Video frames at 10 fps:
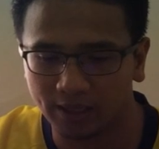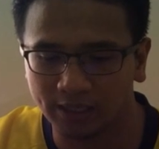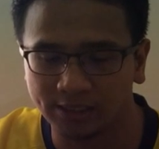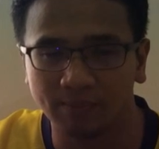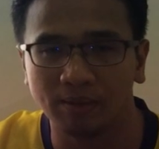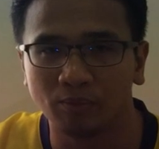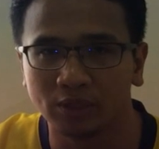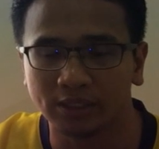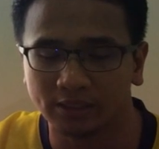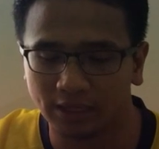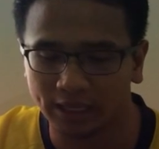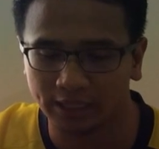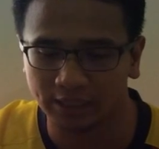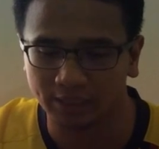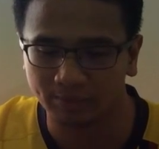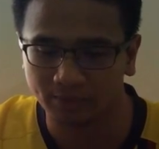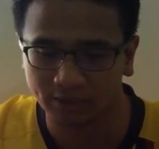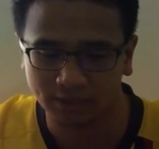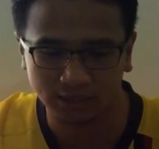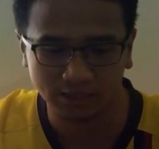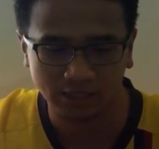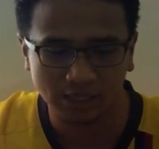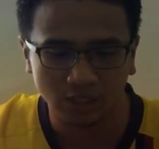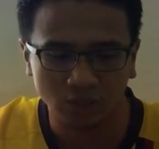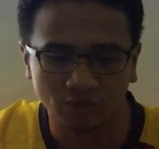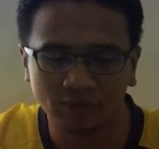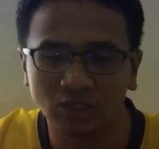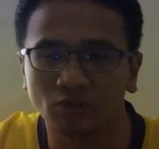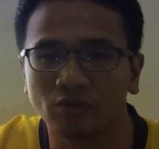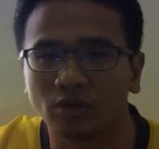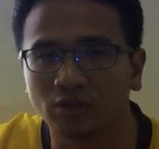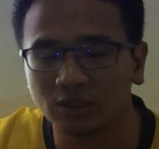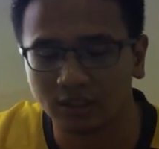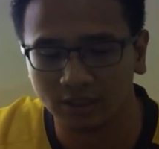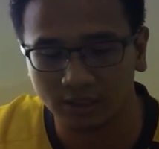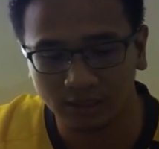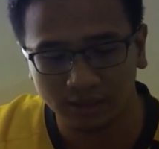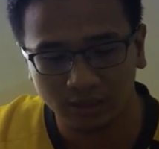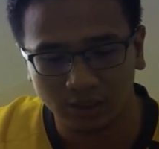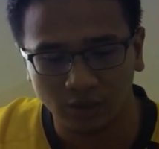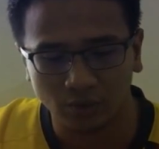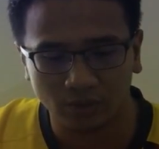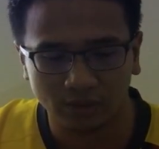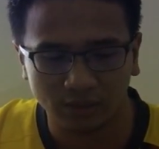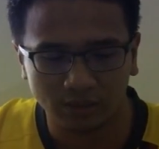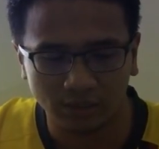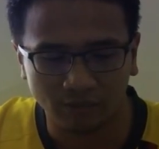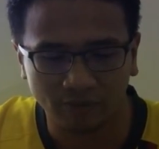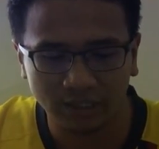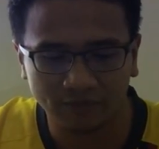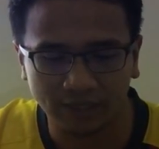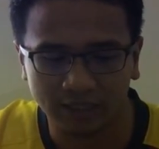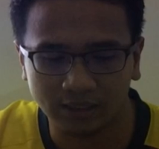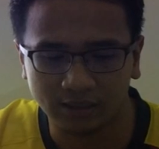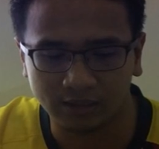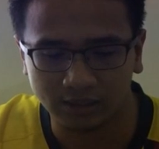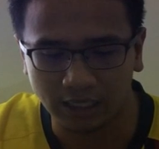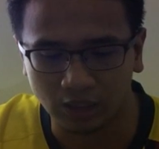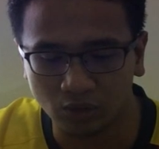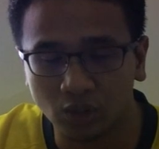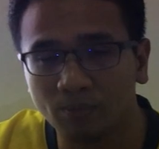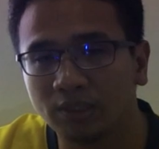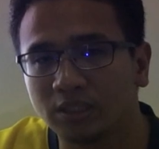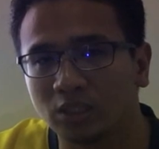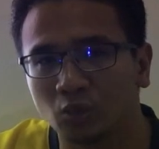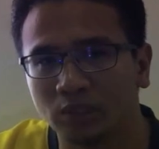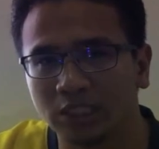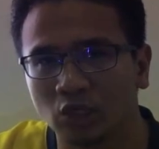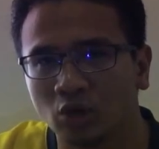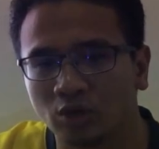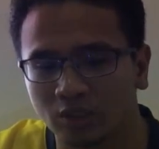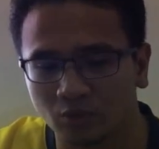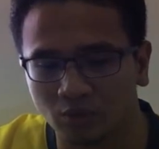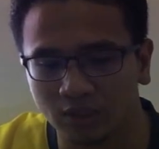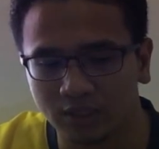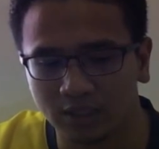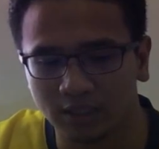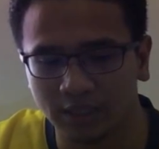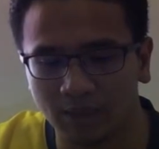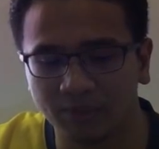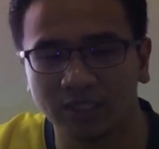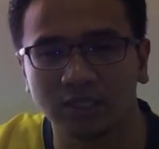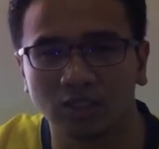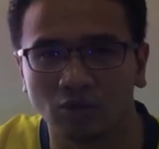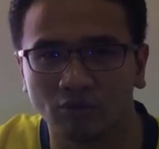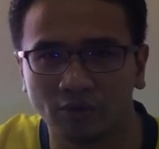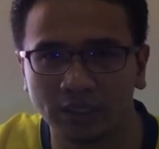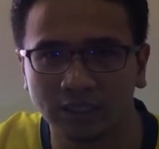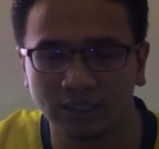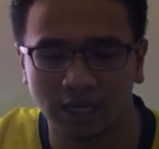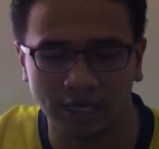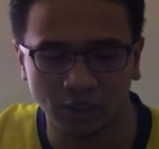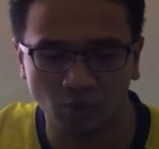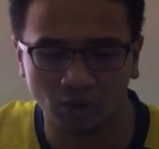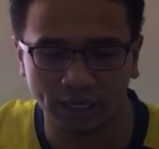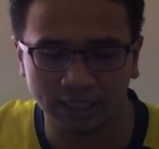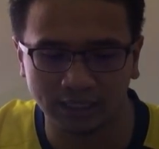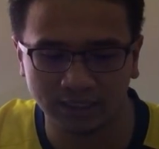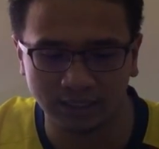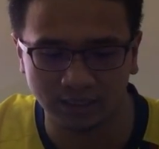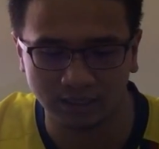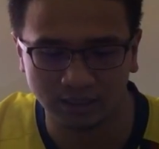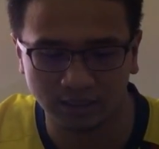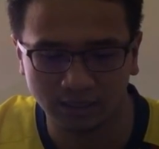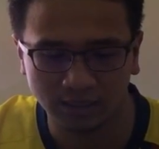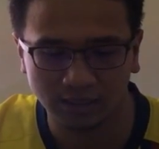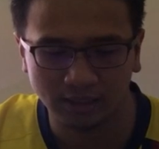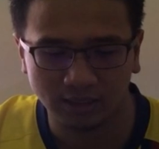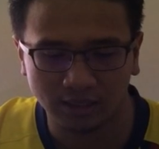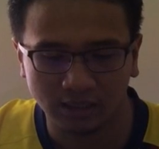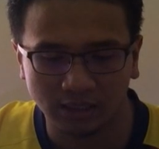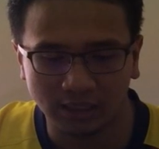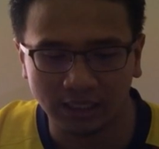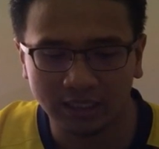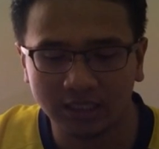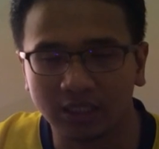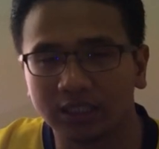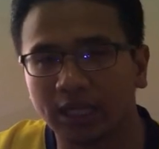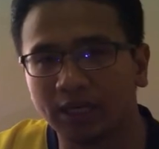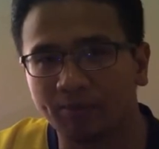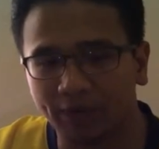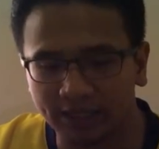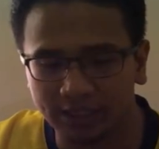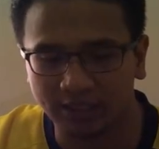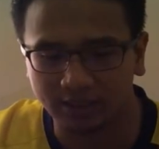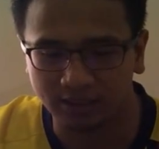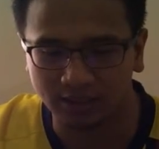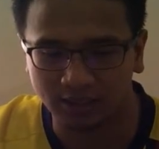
in JP Morgan at that time. So first of all, the first factor that contributed to this loss was the absence of risk and reward analysis. It is a standard practice